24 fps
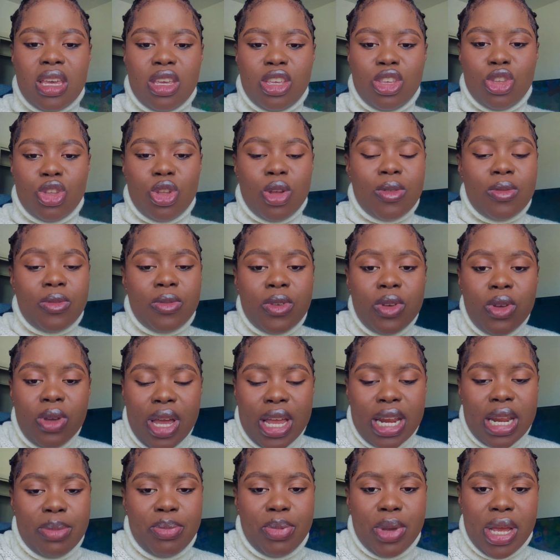you don't feel
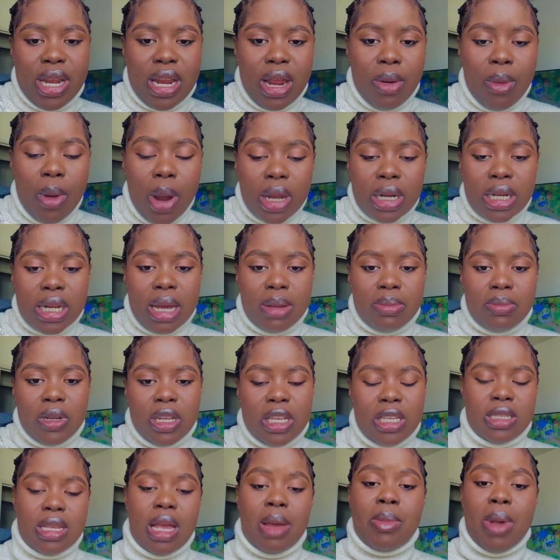any pain around that
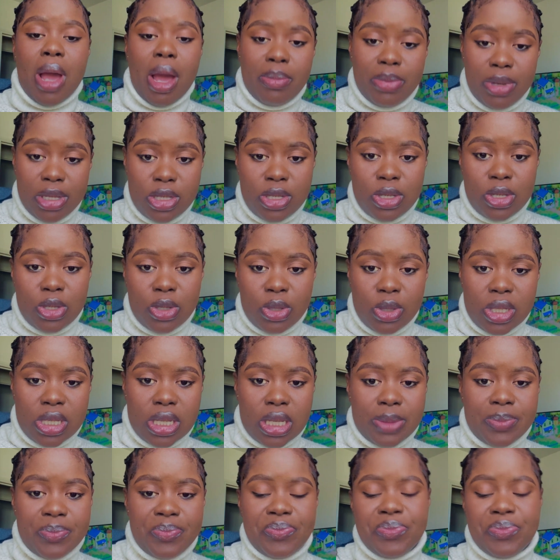place, I'm happy to use it.